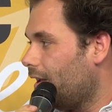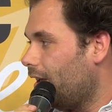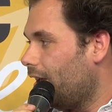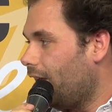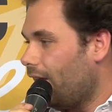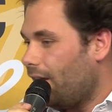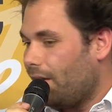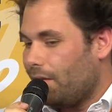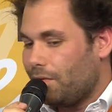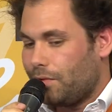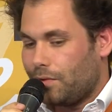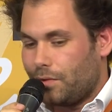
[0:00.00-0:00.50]

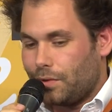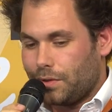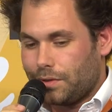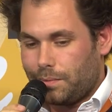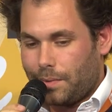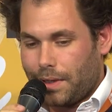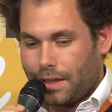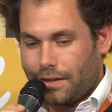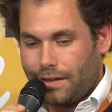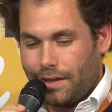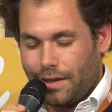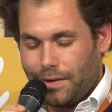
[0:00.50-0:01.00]
of course
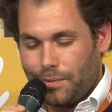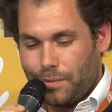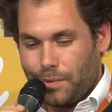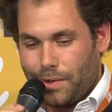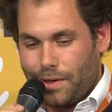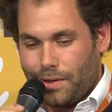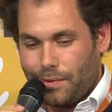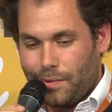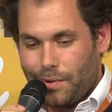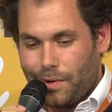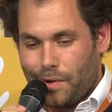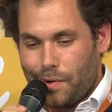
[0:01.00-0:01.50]
back then
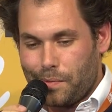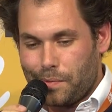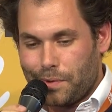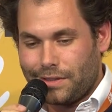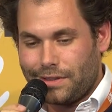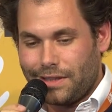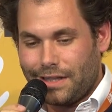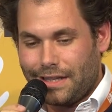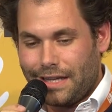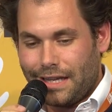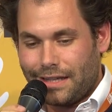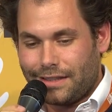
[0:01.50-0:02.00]
we
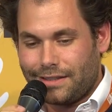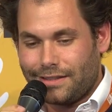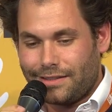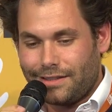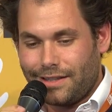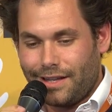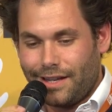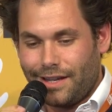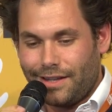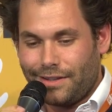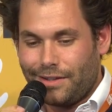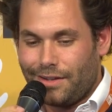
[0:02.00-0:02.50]
almost said yes
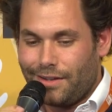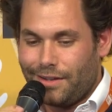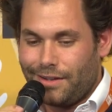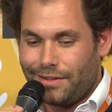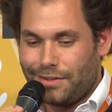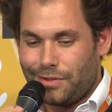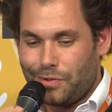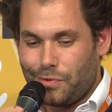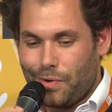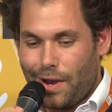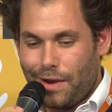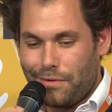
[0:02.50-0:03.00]

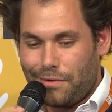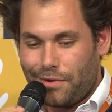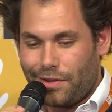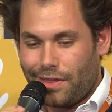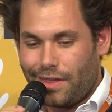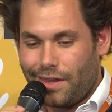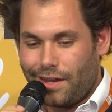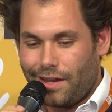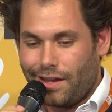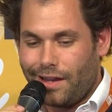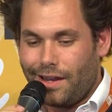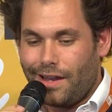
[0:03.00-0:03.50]
to
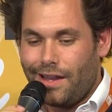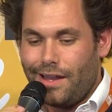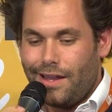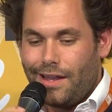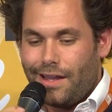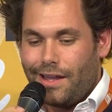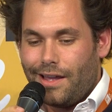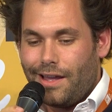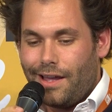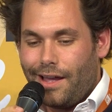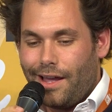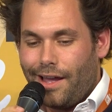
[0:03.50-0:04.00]
everything.
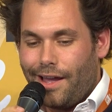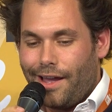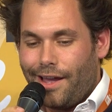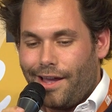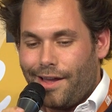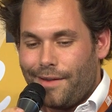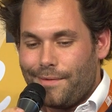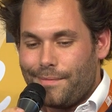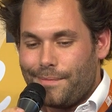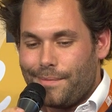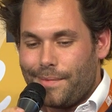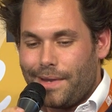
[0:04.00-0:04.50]

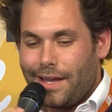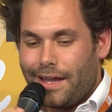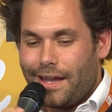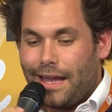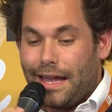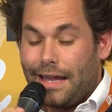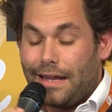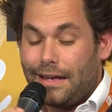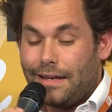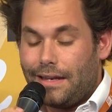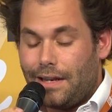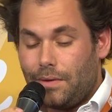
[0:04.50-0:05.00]

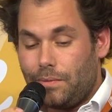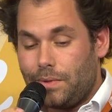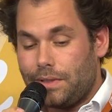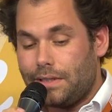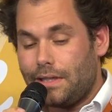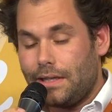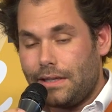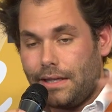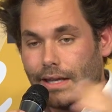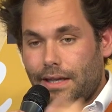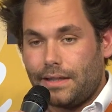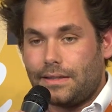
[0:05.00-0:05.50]
And then we
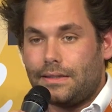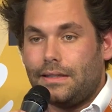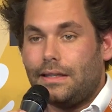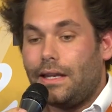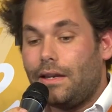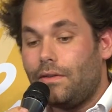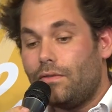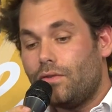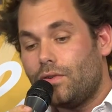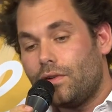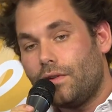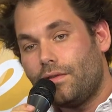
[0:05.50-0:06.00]
said yes. And
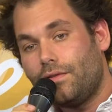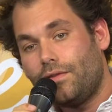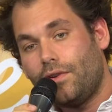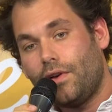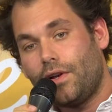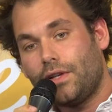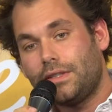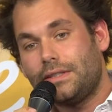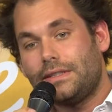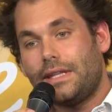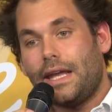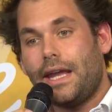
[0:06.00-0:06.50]
then for the
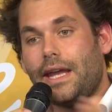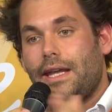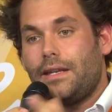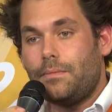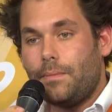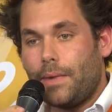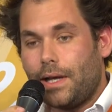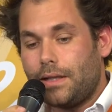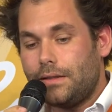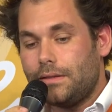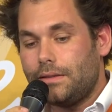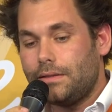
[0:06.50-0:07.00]
first 8
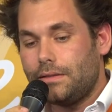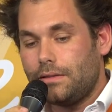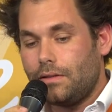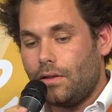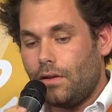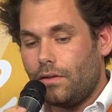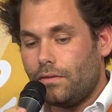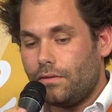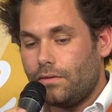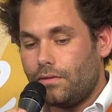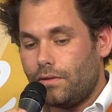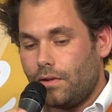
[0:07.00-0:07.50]
months
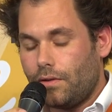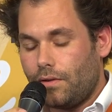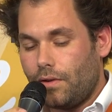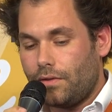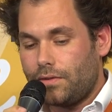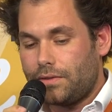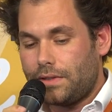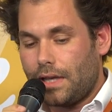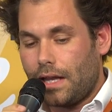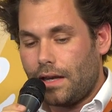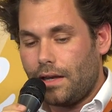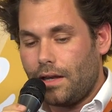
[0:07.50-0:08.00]

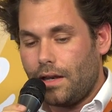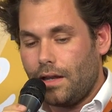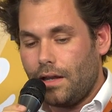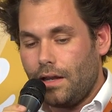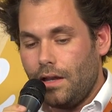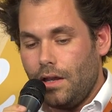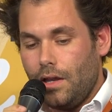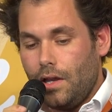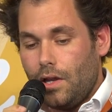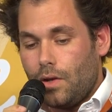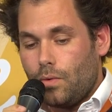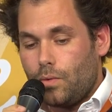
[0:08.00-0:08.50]
of Sender,
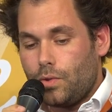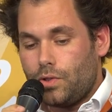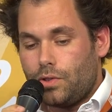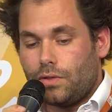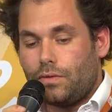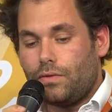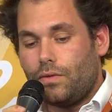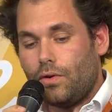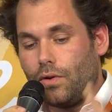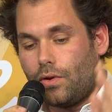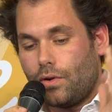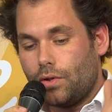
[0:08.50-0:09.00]
we
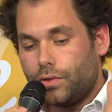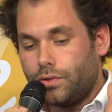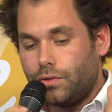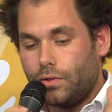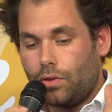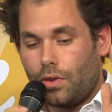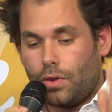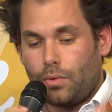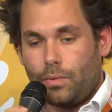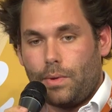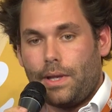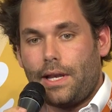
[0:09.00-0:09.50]
just focused
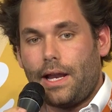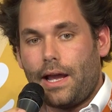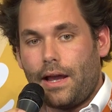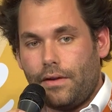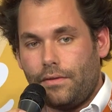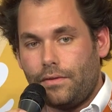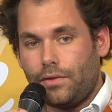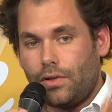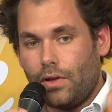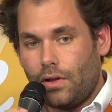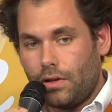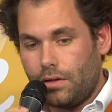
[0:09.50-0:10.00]
on
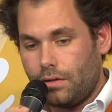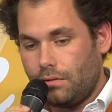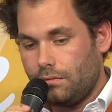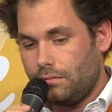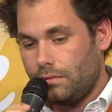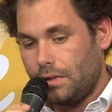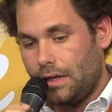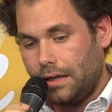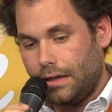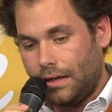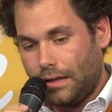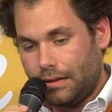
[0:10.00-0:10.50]
3.5
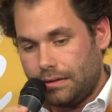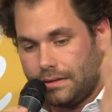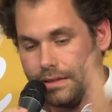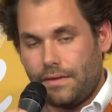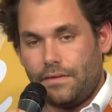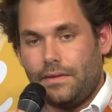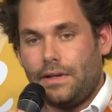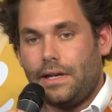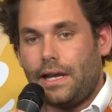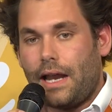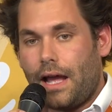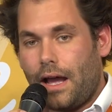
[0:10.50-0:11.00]
ton and then
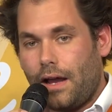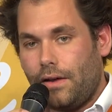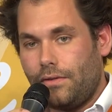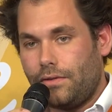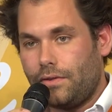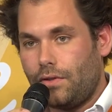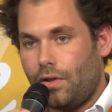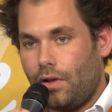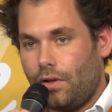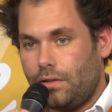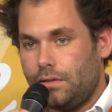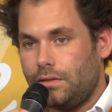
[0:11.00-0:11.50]
7.5
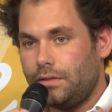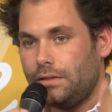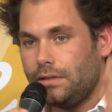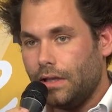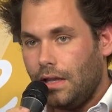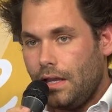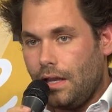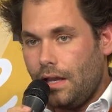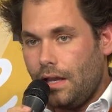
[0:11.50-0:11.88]
tons,